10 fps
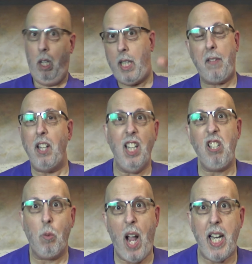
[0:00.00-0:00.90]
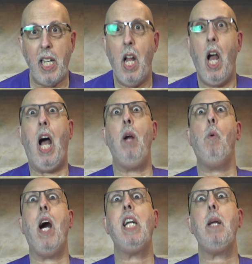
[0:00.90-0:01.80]
Get the list ready. I
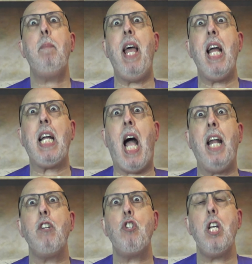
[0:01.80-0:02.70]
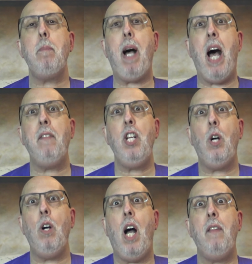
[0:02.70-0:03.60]
want to get back on a ship on the
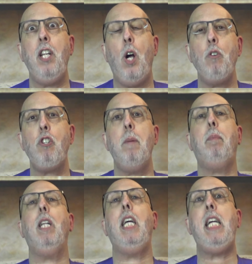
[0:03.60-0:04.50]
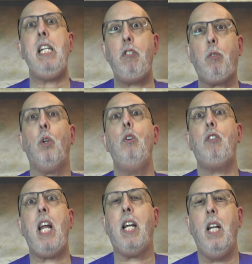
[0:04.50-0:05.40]
on the ocean, please.
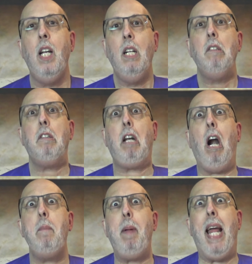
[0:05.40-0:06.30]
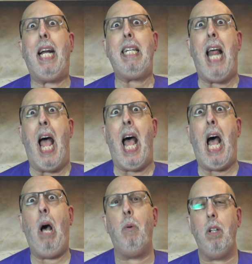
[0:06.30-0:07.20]
Cruising. Start back
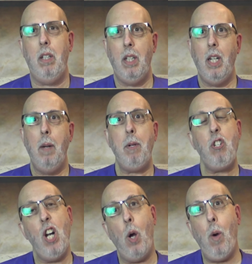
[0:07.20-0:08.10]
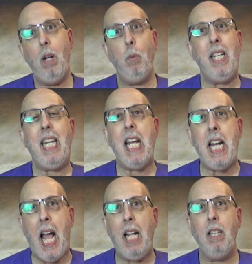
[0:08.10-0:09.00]
now. But you know what? We
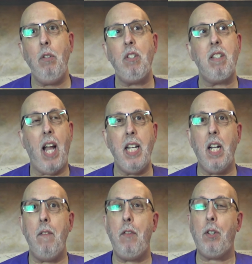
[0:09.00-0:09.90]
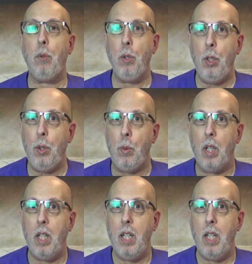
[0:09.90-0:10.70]
cannot lose sight of the crew.